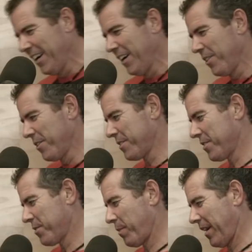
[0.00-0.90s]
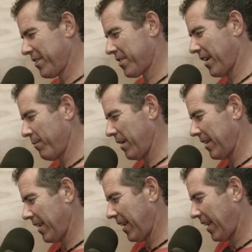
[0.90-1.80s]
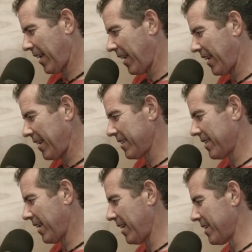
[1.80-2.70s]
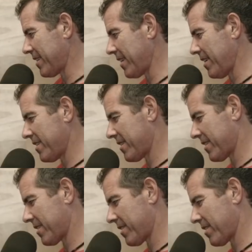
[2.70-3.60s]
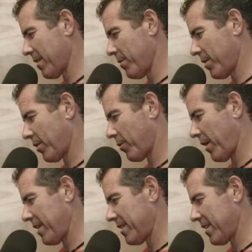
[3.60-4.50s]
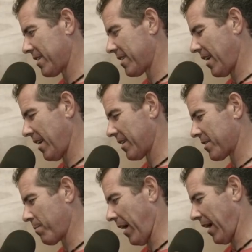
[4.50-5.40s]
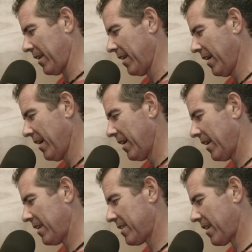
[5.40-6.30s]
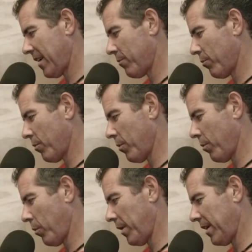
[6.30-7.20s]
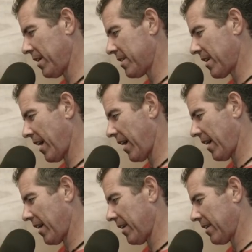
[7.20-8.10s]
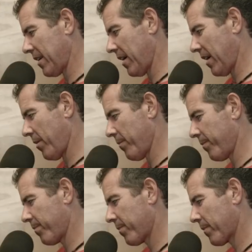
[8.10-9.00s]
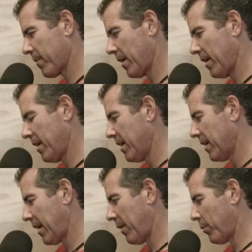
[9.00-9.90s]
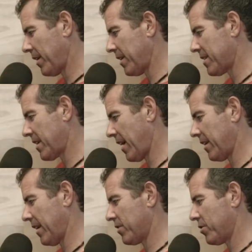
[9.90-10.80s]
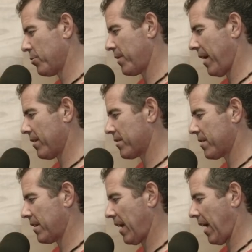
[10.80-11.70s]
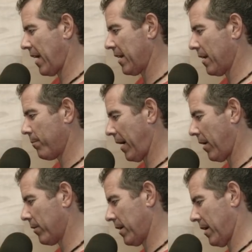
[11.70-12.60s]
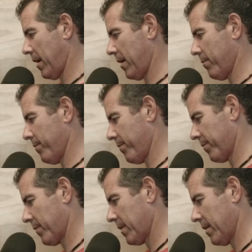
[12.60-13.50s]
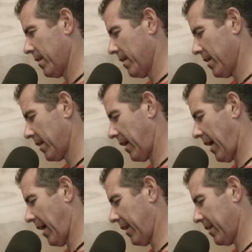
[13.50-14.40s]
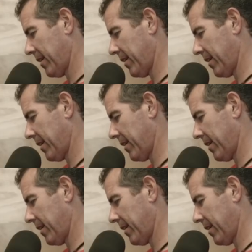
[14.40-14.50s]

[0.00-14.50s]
there's a speech. I mean, he says some of the craziest things, man. He said, what did he say in, God, what did he say in 2008 about, God,